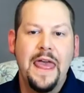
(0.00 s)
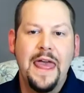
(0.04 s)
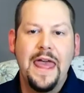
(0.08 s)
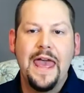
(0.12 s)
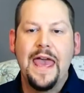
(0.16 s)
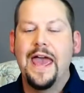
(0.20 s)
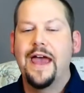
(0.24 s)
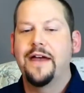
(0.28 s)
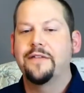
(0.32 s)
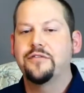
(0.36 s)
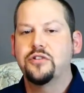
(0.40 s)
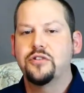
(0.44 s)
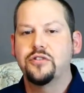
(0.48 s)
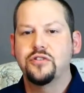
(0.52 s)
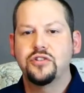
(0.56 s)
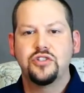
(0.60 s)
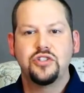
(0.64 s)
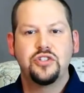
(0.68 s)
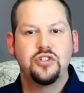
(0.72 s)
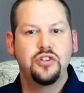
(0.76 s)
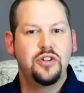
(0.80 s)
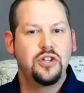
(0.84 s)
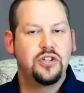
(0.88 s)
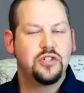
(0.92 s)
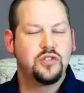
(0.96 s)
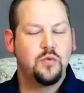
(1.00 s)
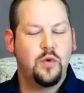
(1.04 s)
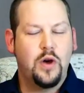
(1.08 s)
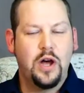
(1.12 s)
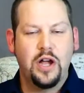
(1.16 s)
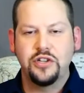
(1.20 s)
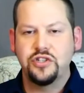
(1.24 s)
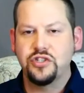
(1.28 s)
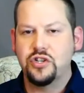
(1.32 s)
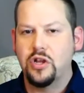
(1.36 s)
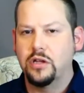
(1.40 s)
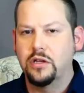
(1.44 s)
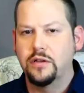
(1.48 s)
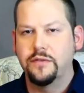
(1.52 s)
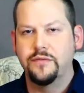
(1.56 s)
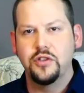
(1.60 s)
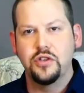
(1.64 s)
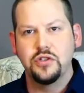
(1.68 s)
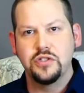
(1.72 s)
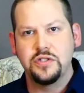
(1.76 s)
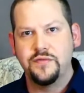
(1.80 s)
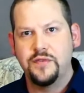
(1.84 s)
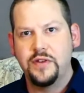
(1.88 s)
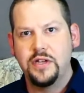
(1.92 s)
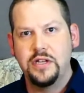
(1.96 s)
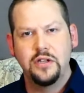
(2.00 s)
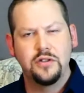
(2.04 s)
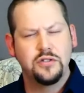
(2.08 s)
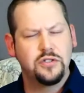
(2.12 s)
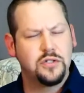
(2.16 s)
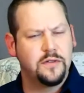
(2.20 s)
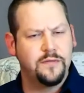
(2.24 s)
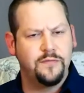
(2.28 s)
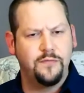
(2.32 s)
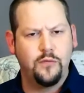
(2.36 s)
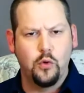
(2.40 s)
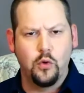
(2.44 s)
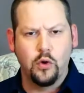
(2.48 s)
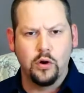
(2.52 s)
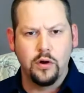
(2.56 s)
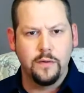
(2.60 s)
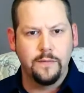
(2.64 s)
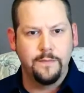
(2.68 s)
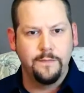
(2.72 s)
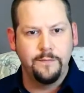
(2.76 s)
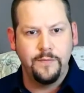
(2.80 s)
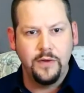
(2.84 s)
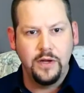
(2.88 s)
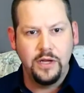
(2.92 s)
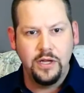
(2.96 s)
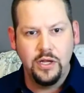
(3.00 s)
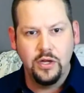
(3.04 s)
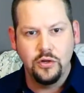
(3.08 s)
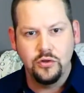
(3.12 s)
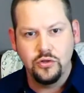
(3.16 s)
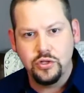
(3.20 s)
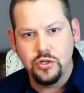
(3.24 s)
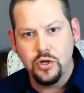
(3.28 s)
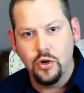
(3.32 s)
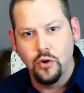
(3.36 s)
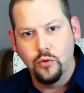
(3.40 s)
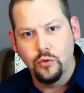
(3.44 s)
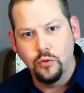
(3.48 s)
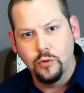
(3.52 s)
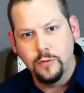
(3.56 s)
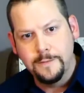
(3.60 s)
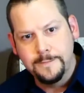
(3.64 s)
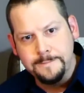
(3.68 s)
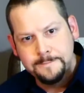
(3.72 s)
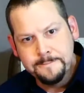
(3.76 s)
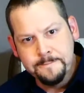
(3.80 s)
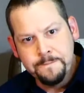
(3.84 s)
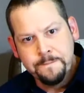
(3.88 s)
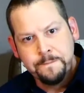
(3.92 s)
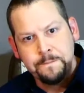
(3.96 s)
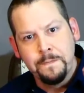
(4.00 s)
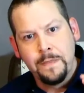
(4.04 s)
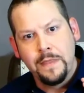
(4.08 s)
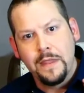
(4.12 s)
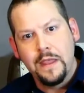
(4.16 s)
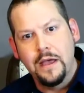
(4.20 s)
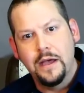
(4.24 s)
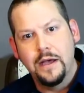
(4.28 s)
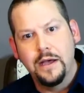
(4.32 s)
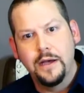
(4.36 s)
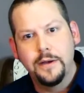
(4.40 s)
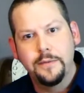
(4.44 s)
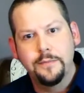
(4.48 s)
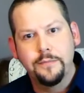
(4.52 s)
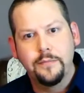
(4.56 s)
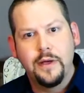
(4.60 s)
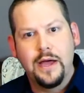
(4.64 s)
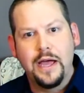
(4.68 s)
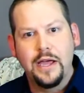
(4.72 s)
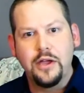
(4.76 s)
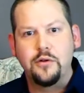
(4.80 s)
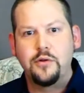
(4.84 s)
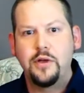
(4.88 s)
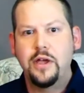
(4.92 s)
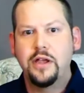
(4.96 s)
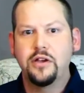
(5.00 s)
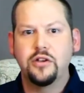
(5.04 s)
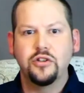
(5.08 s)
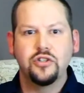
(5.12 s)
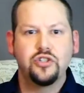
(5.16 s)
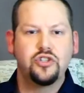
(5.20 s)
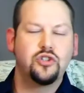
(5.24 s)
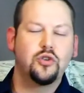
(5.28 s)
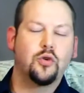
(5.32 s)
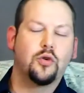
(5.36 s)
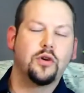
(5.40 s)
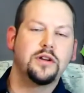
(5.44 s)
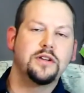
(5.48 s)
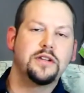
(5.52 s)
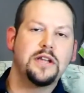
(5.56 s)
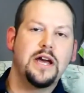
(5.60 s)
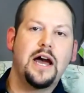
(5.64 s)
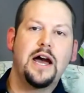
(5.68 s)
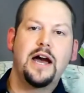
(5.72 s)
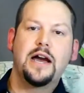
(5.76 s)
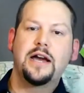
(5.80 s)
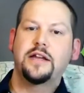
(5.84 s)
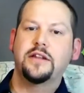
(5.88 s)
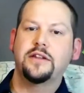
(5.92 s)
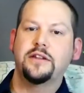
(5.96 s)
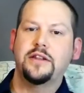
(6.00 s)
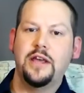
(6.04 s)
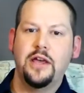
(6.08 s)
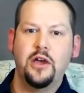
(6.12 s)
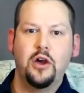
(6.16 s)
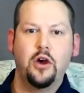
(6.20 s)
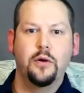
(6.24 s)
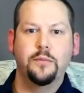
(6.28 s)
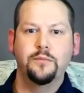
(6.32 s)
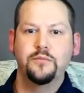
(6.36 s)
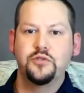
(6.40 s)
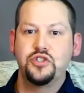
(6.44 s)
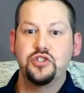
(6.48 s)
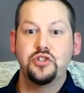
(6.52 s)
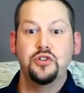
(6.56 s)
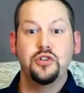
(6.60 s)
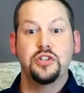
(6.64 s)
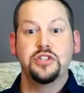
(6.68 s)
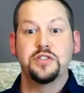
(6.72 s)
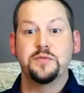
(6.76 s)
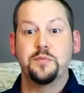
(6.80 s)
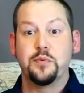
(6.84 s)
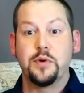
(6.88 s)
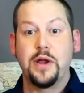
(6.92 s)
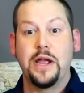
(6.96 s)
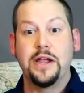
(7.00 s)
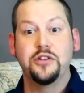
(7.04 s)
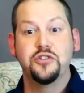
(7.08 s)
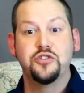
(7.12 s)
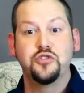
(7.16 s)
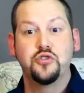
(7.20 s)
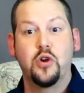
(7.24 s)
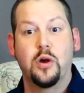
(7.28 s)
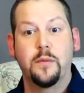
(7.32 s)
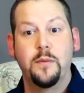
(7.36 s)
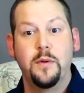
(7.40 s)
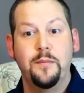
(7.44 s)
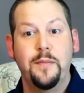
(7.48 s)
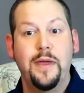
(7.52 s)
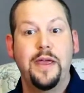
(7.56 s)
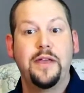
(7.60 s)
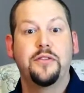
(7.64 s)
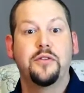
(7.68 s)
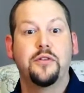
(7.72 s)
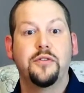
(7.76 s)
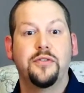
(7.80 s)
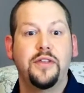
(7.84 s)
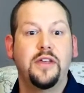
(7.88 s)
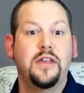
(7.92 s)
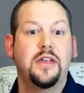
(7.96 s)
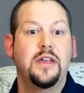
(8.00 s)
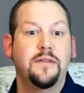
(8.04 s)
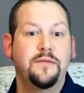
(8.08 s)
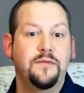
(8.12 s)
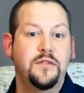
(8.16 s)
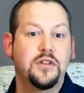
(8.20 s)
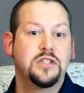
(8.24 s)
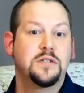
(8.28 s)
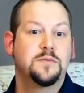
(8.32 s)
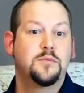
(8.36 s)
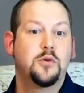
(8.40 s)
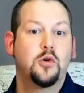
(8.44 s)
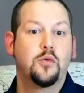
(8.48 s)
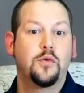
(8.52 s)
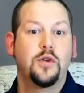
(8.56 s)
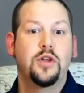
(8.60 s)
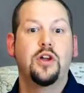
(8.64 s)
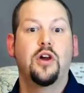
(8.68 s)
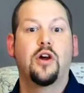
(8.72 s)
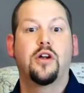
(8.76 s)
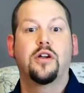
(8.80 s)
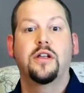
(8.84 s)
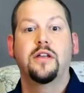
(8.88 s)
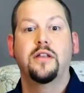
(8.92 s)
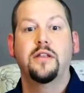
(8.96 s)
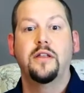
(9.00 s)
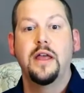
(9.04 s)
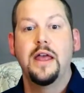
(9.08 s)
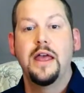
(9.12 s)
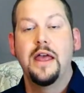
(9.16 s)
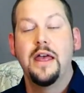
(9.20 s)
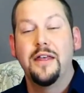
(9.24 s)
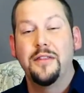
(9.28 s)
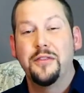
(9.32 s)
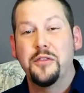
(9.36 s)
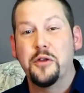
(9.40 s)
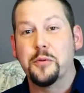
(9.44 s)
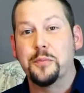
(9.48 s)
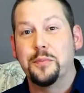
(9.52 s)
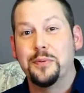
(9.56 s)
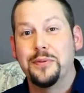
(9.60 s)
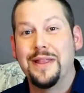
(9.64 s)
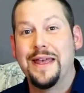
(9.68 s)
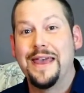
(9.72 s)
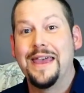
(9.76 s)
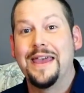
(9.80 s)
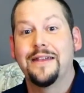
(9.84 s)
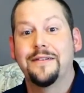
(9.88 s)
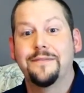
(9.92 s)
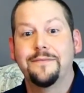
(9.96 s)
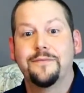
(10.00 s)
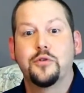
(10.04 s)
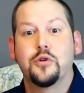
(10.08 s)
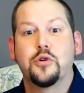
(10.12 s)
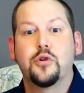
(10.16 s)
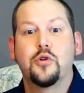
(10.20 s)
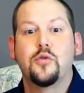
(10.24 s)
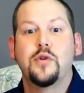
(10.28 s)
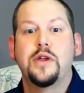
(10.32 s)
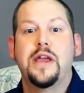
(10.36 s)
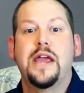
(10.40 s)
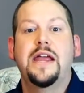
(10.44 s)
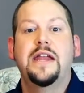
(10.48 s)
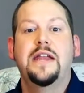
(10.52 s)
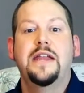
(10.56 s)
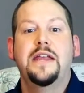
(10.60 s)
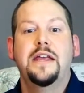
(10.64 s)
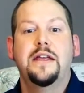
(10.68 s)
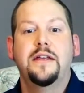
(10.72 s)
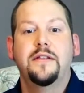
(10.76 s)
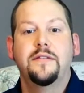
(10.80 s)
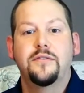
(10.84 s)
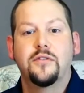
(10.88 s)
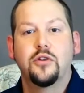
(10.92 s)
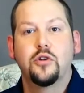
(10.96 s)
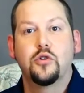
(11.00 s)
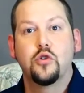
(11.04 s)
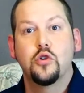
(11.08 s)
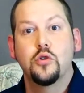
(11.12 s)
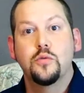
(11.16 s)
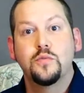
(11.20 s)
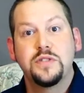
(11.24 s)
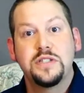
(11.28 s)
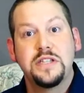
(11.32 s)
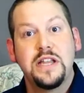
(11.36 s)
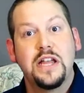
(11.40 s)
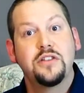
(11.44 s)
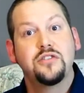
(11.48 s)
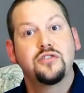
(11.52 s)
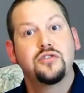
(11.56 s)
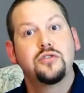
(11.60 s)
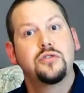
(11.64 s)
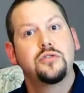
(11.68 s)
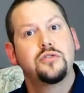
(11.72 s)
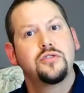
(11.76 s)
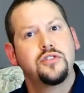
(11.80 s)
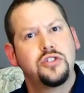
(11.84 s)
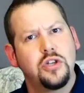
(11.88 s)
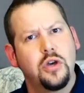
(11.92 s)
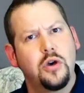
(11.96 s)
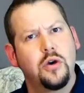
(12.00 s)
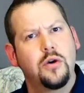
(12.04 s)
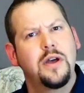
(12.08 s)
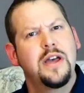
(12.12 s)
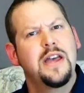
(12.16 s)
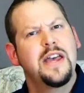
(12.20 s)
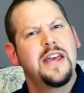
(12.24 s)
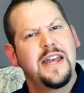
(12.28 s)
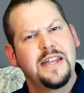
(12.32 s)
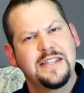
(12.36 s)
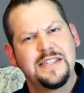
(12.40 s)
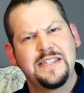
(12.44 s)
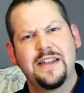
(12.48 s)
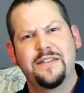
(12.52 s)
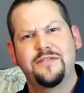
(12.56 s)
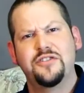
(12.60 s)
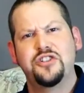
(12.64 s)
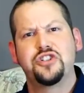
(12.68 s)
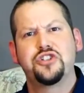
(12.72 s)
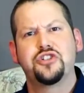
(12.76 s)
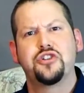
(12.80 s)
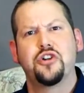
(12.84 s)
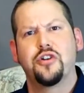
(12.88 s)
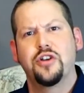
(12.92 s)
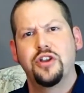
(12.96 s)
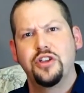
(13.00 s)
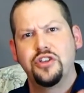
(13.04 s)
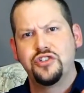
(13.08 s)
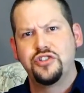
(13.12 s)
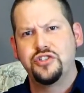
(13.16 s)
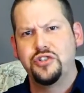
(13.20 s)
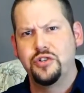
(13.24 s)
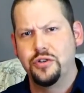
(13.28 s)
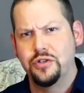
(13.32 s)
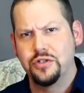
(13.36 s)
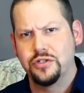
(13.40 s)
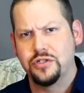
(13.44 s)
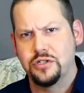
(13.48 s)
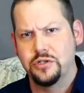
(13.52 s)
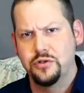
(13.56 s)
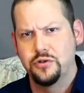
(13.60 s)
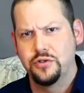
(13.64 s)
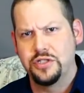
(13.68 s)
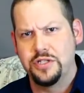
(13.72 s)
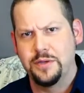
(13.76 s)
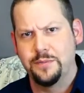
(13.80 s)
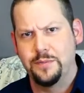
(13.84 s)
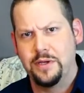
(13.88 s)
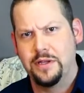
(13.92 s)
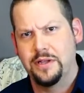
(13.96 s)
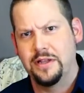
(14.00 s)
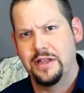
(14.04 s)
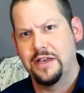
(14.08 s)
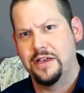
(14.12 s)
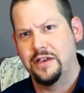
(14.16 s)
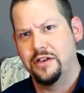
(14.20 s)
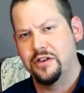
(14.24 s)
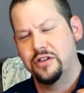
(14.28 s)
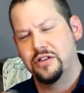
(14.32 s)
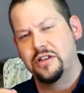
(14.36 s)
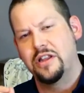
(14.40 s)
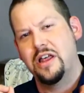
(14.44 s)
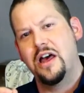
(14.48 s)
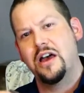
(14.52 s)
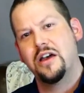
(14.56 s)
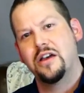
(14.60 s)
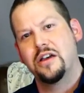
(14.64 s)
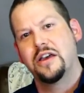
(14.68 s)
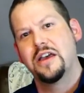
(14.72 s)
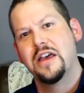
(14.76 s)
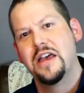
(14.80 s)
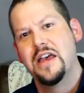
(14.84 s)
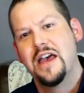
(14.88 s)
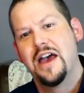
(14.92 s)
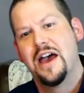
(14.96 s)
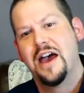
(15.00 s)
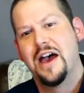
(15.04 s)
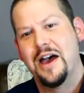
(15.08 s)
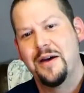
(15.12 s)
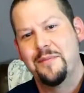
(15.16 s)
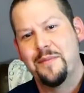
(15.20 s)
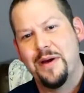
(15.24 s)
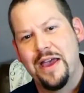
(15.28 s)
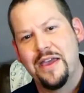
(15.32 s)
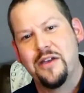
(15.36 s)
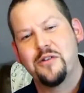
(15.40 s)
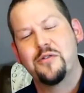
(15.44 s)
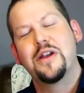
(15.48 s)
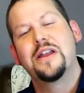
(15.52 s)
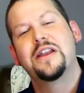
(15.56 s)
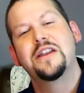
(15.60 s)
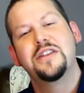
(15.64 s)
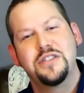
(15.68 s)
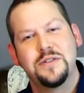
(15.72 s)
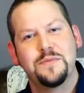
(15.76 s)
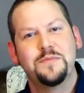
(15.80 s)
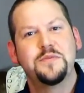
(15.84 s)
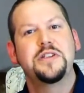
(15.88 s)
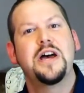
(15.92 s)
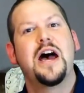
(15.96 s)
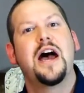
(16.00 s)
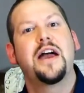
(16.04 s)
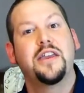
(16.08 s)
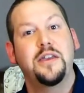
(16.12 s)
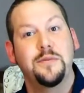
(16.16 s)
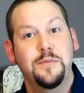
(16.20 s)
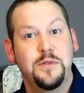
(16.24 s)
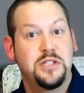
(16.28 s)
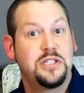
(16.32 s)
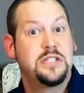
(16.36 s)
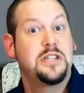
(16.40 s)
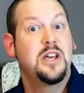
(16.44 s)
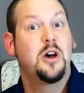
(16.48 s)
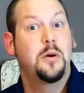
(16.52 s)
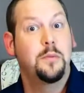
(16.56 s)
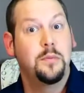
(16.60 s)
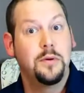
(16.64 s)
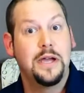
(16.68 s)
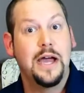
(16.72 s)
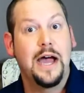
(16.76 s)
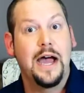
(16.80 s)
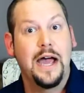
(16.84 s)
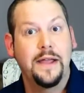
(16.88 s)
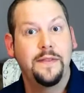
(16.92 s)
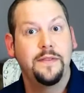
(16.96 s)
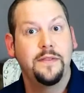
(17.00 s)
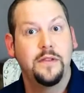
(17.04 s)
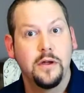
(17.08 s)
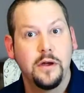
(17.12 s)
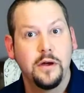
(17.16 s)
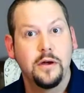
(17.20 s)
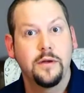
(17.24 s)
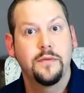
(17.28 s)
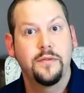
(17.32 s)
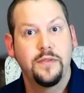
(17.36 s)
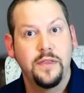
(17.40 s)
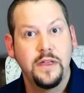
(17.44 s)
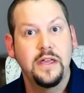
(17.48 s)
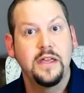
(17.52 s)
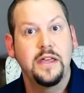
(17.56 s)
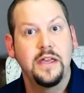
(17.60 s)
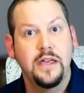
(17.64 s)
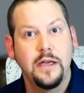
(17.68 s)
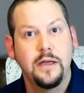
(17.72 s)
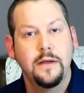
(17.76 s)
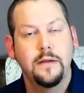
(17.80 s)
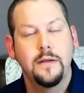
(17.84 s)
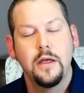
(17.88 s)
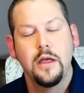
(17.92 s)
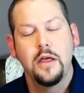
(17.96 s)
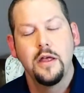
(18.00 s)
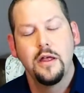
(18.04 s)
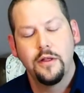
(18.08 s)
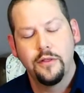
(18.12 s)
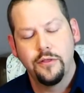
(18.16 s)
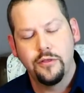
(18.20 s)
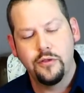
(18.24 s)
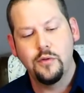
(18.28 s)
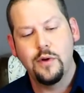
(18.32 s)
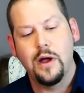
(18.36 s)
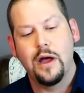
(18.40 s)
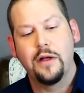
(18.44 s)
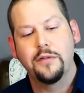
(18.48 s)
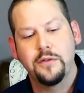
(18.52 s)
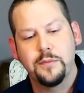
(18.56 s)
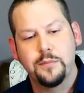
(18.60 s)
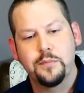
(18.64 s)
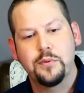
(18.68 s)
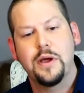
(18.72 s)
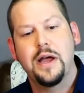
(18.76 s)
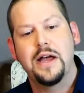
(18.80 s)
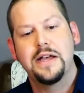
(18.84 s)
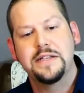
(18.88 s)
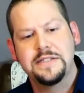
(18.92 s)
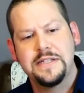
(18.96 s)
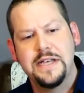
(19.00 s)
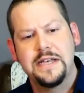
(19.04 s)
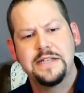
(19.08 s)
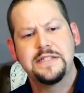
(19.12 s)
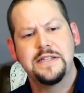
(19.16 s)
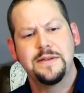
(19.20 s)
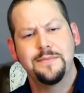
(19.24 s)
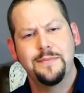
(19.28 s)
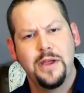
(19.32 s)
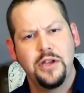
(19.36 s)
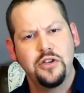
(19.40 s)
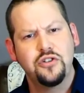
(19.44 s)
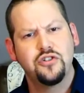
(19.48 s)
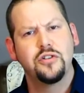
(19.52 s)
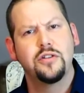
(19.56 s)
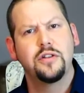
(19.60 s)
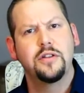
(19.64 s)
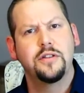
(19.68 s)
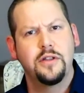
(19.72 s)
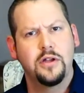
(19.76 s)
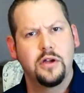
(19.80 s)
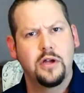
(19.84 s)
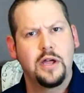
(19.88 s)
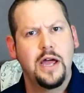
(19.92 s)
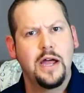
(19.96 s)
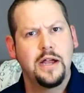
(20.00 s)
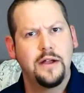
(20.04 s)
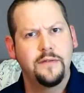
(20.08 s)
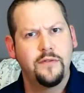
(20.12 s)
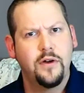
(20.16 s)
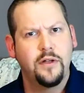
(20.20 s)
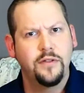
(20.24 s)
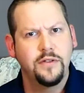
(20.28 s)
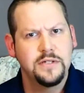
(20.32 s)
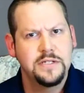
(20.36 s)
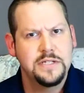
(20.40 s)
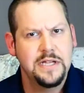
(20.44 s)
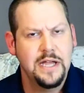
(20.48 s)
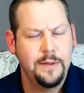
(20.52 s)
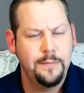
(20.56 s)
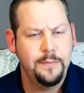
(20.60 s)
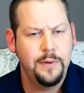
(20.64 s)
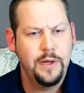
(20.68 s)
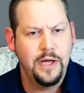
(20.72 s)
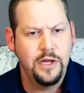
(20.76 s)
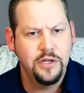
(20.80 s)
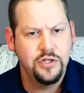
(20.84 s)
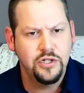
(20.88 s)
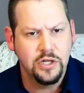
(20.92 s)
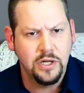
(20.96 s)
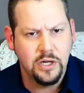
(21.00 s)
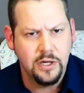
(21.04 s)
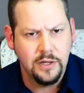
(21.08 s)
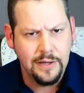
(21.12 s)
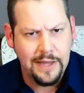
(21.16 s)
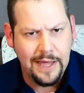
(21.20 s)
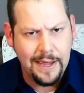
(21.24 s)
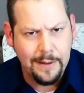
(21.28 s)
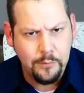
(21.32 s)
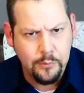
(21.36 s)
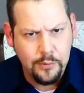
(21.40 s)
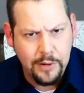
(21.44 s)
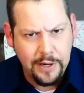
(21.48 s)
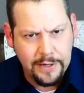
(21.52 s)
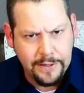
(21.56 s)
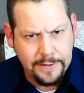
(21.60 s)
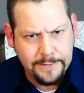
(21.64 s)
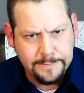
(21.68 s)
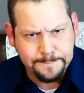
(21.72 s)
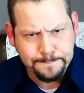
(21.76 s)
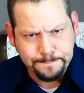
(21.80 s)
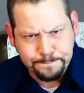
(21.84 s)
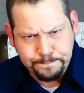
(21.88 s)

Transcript: After the students watched all of those videos, there are 4 videos total, I created a short doc to help students brainstorm and make their thinking visible regarding their plan for creating the group stencil. So instead of just turning students loose and being like, good luck, I created some documents to help guide their thinking throughout the process and make sure that they're kind of on the same page and collaborating.